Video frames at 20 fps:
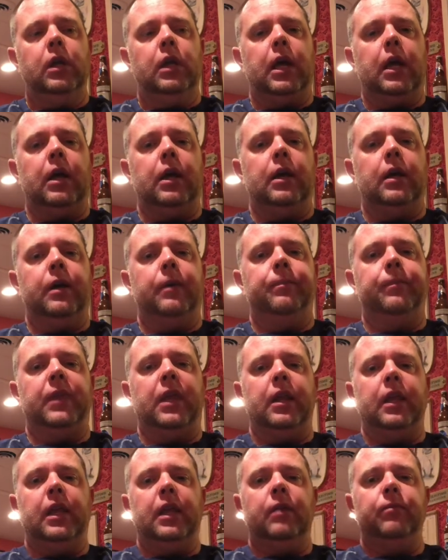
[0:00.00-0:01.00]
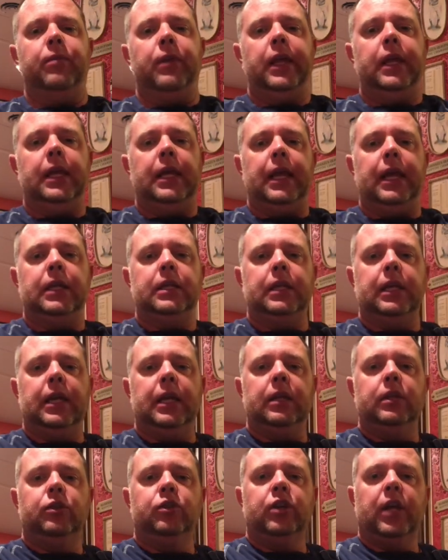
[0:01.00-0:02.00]
And again, playing catch,
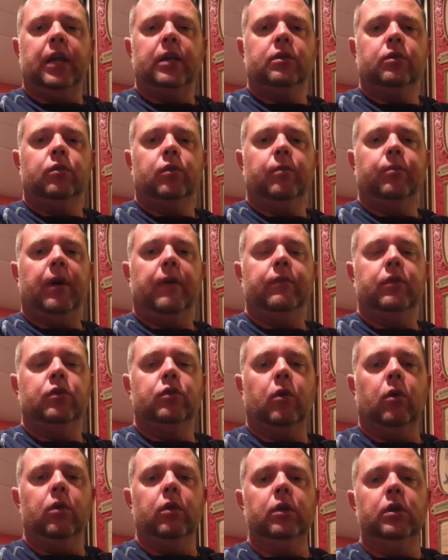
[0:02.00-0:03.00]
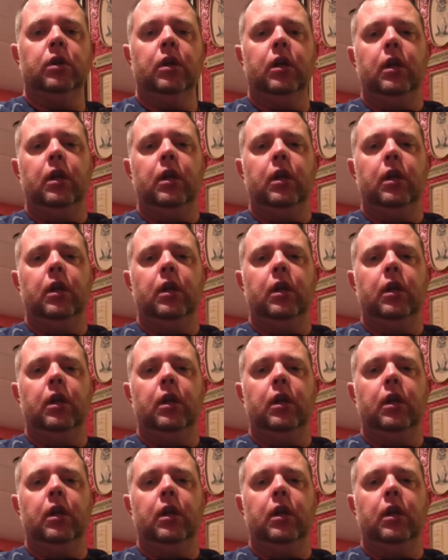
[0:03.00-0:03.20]
again, chest to above the shoulders.